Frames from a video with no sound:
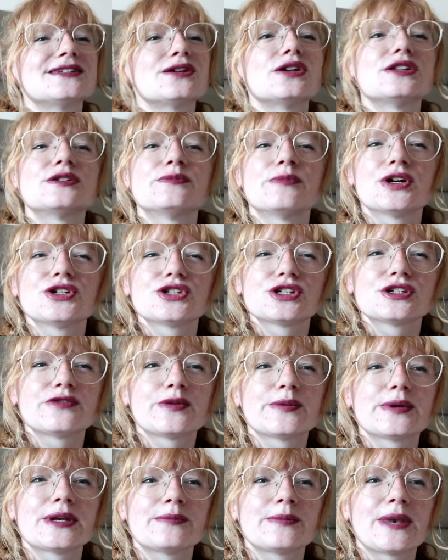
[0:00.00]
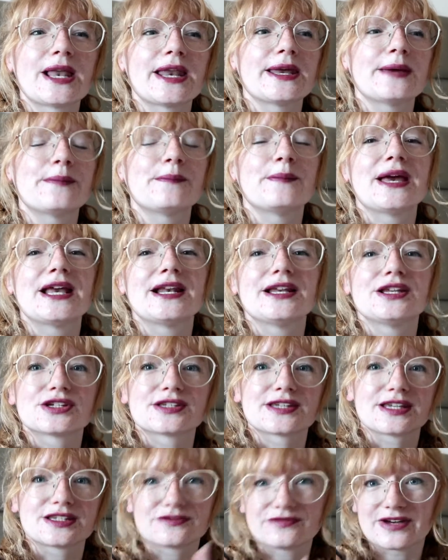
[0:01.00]
as much as Forbidden Planet mainly
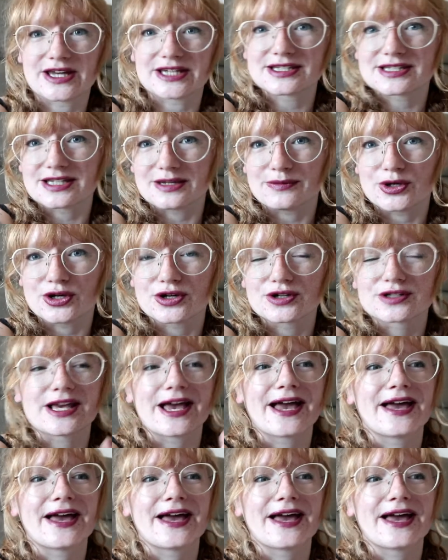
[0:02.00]
just has fantasy books